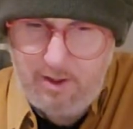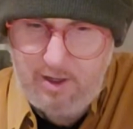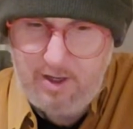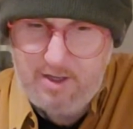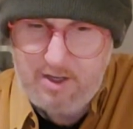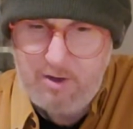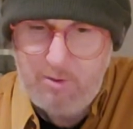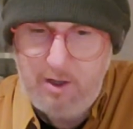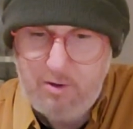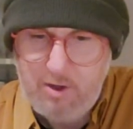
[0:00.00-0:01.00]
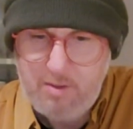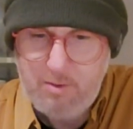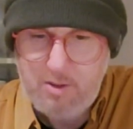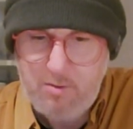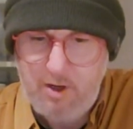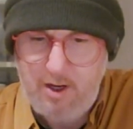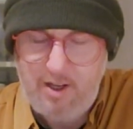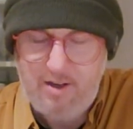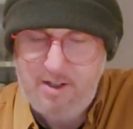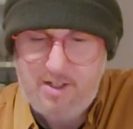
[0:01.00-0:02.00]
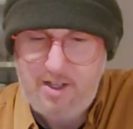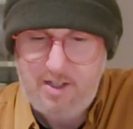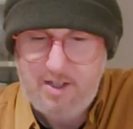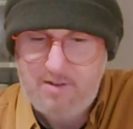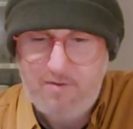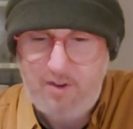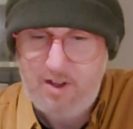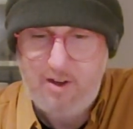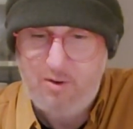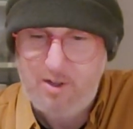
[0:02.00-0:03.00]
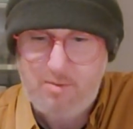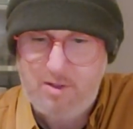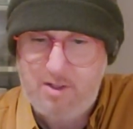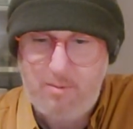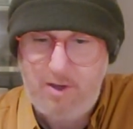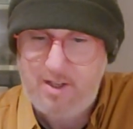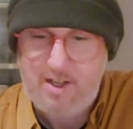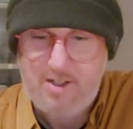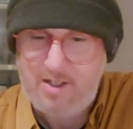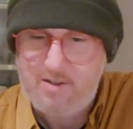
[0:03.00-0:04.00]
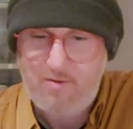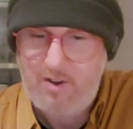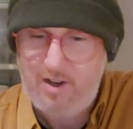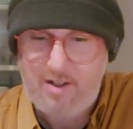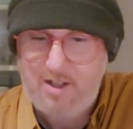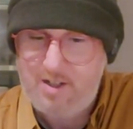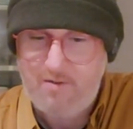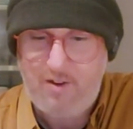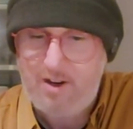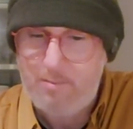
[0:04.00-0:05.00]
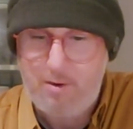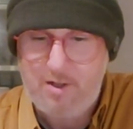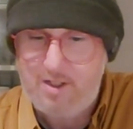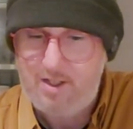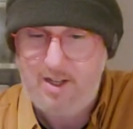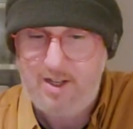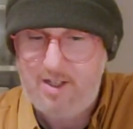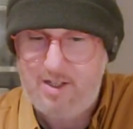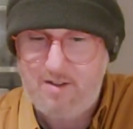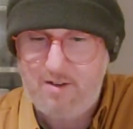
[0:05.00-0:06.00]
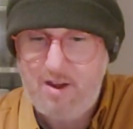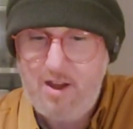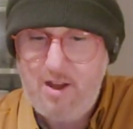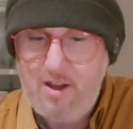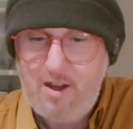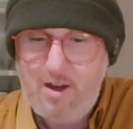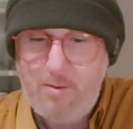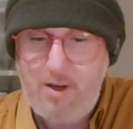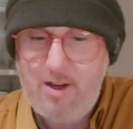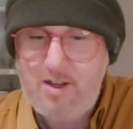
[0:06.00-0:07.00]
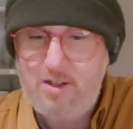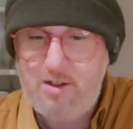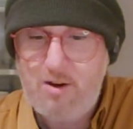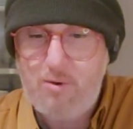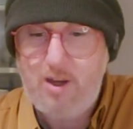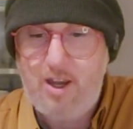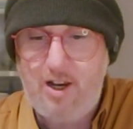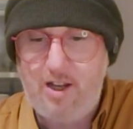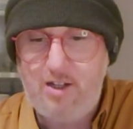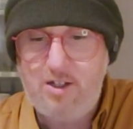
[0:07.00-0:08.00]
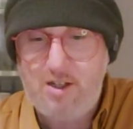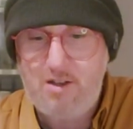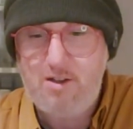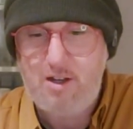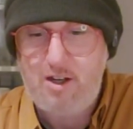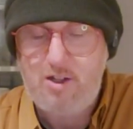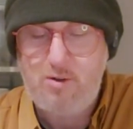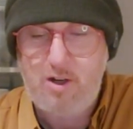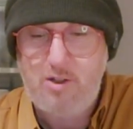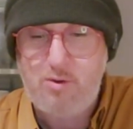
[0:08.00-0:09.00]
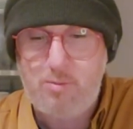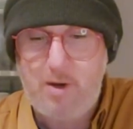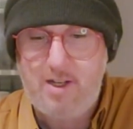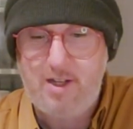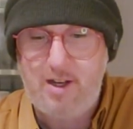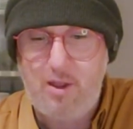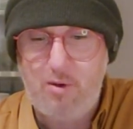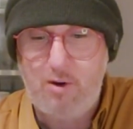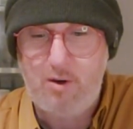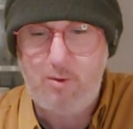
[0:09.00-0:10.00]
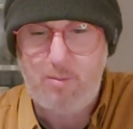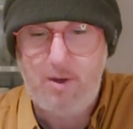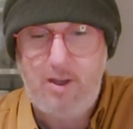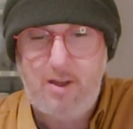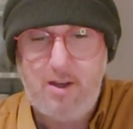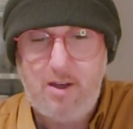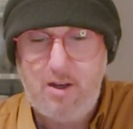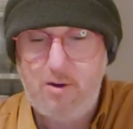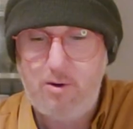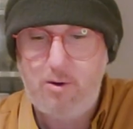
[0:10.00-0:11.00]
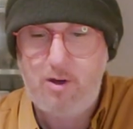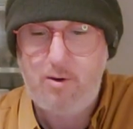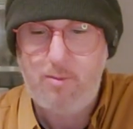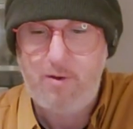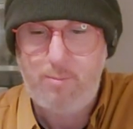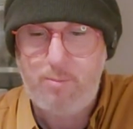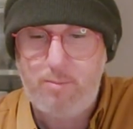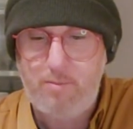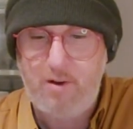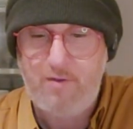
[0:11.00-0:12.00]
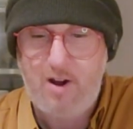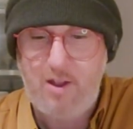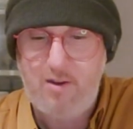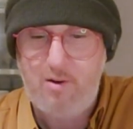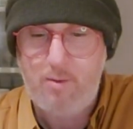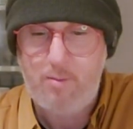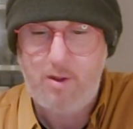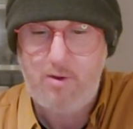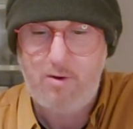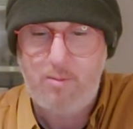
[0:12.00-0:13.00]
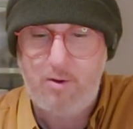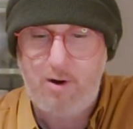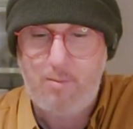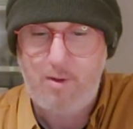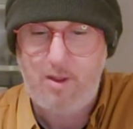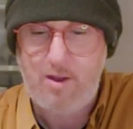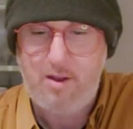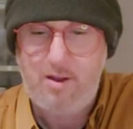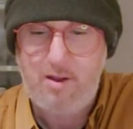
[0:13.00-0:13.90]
Yeah, it's an only Christmas really, and it still doesn't feel like Christmas to me. It doesn't feel like Boxing Day. It doesn't. I mean, I had an okay lunch. Lunch was better than I thought it would be. You know, going out with my father, and my mother, and my grandmother.